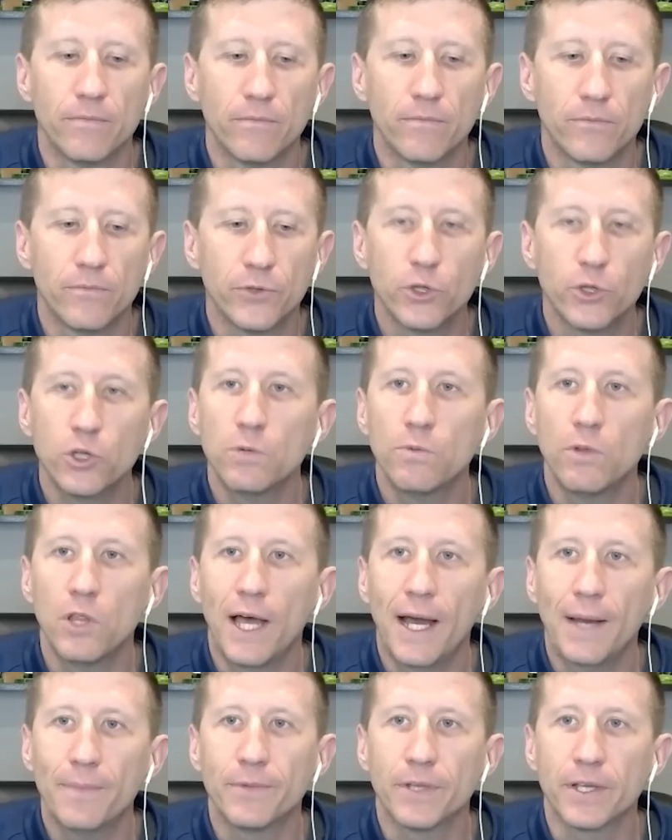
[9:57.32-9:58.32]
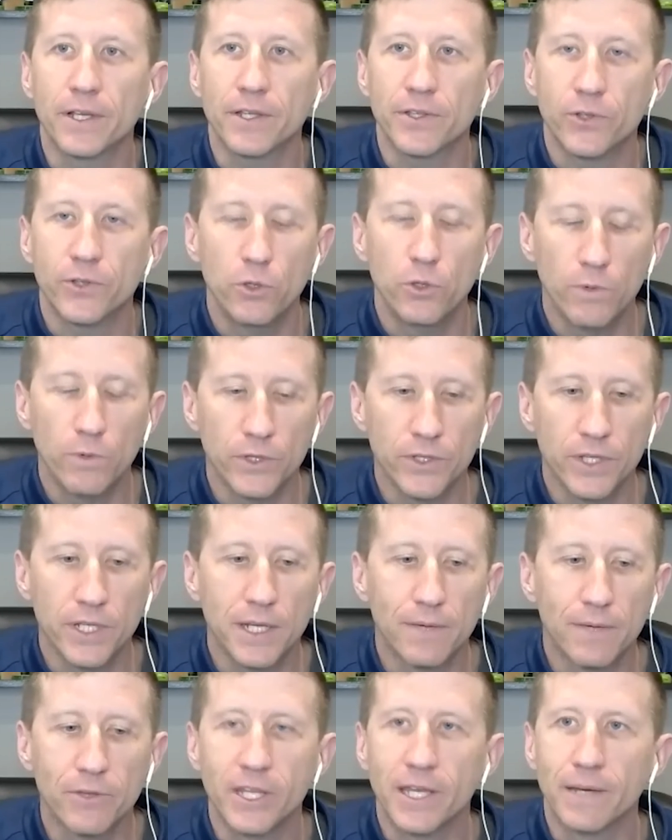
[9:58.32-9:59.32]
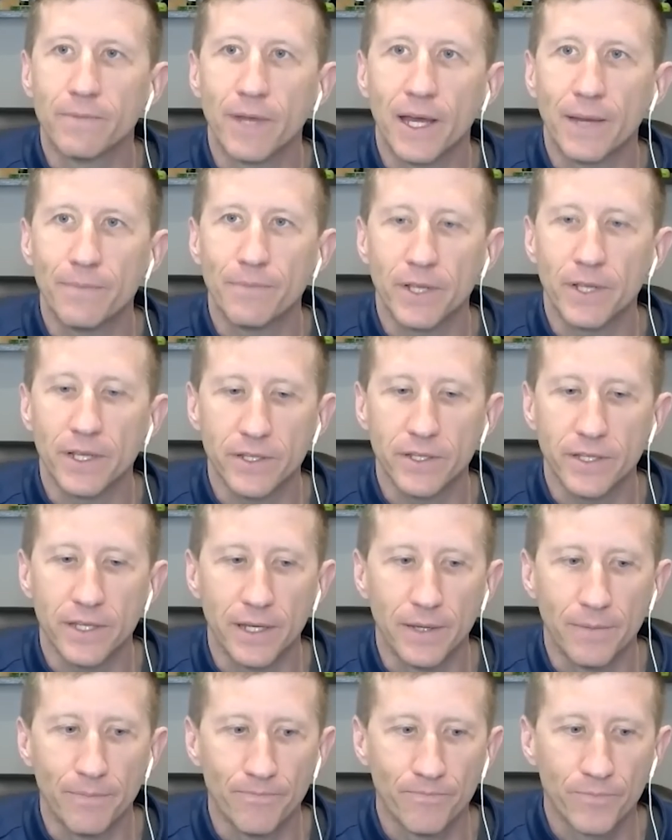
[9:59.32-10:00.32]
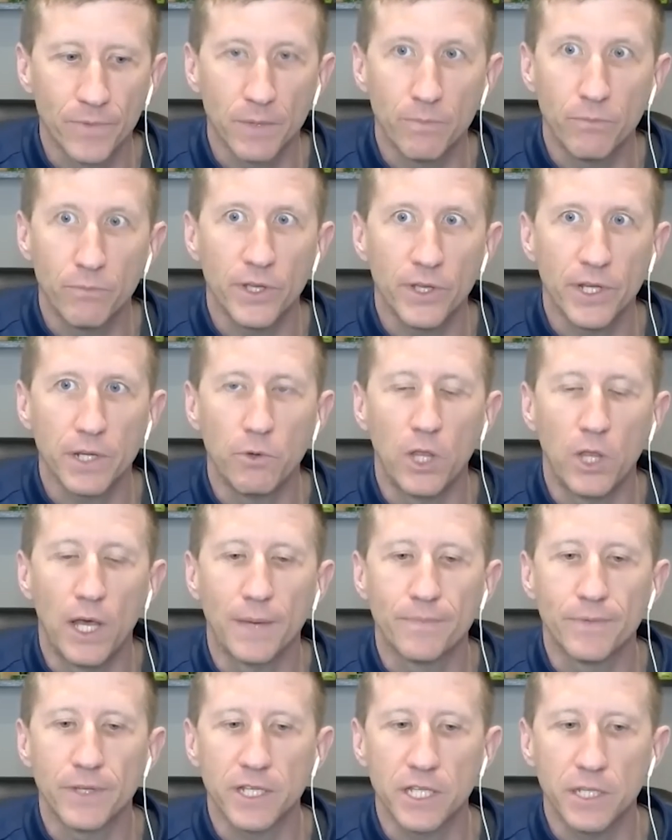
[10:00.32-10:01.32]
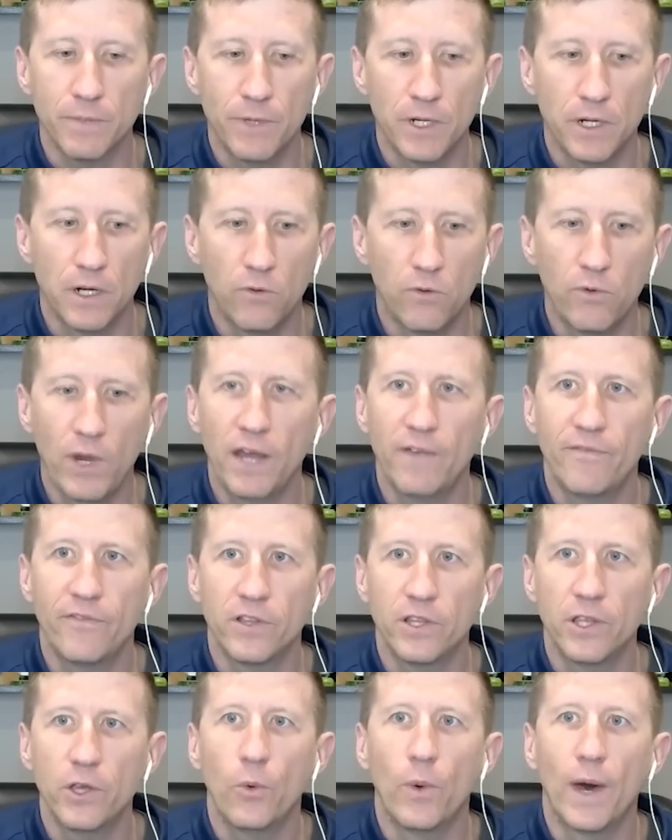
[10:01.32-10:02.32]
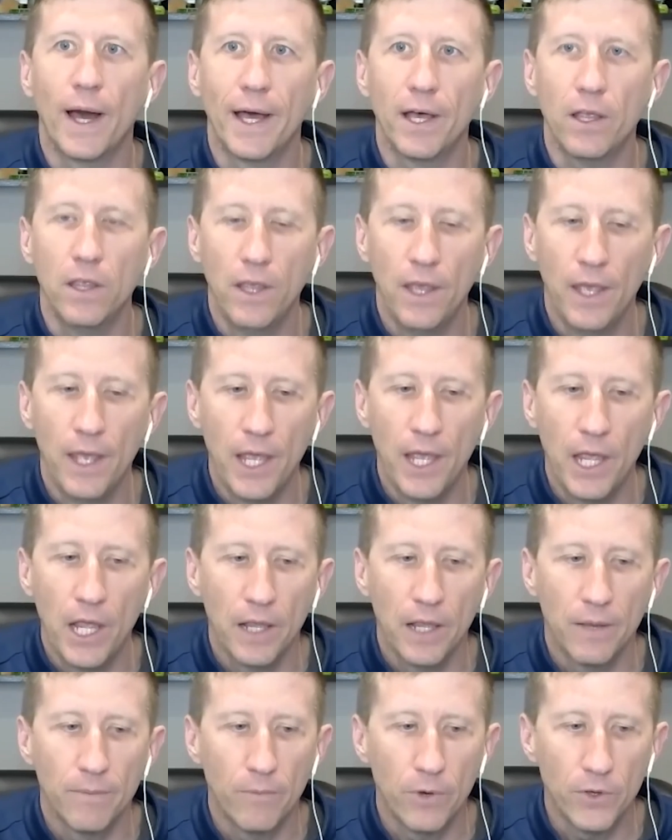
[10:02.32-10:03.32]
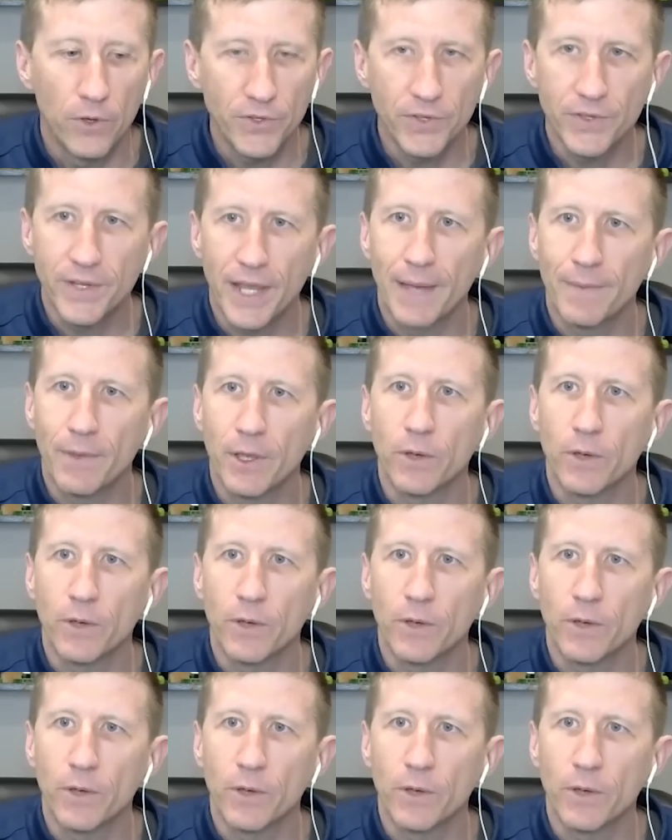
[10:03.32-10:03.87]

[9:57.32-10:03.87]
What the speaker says: tunable optics, tunable DWDM optics, pluggable optics have been around for a little while. Most of the time it